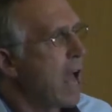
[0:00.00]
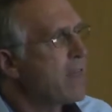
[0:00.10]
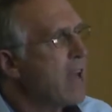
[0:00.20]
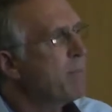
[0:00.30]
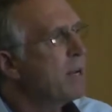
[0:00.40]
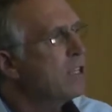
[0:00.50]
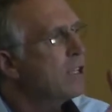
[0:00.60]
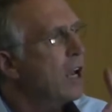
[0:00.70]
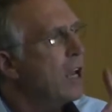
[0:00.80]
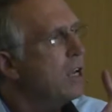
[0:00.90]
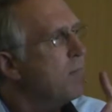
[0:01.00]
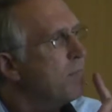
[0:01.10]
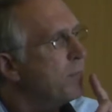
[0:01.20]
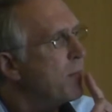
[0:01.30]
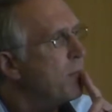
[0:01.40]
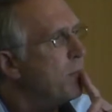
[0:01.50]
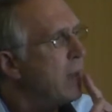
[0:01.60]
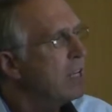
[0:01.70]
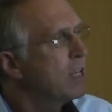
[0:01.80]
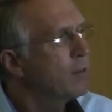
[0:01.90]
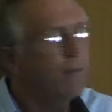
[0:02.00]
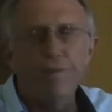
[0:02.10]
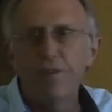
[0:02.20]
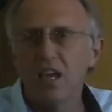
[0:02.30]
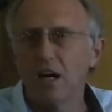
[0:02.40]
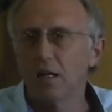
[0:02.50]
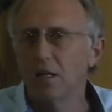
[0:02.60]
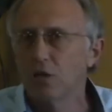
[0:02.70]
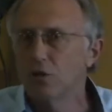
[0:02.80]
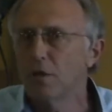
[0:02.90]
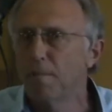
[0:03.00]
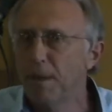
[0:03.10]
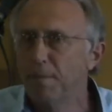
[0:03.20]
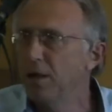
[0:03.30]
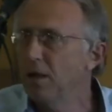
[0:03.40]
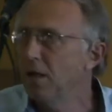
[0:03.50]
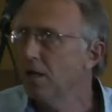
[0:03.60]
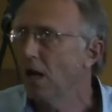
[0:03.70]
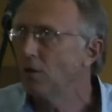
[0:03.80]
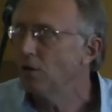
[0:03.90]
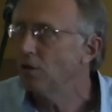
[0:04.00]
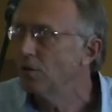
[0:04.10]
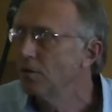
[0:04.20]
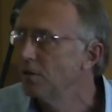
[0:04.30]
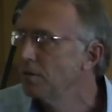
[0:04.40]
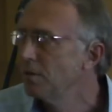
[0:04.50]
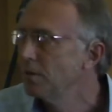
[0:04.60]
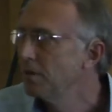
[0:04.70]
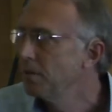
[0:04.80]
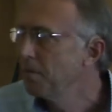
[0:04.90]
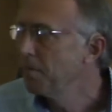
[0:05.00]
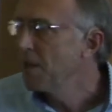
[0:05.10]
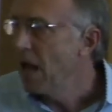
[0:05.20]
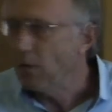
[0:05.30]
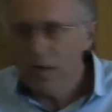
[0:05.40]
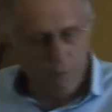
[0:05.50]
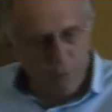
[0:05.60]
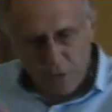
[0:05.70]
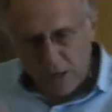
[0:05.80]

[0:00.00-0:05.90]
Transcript: And that brings tremendous fear to the people around you. I will never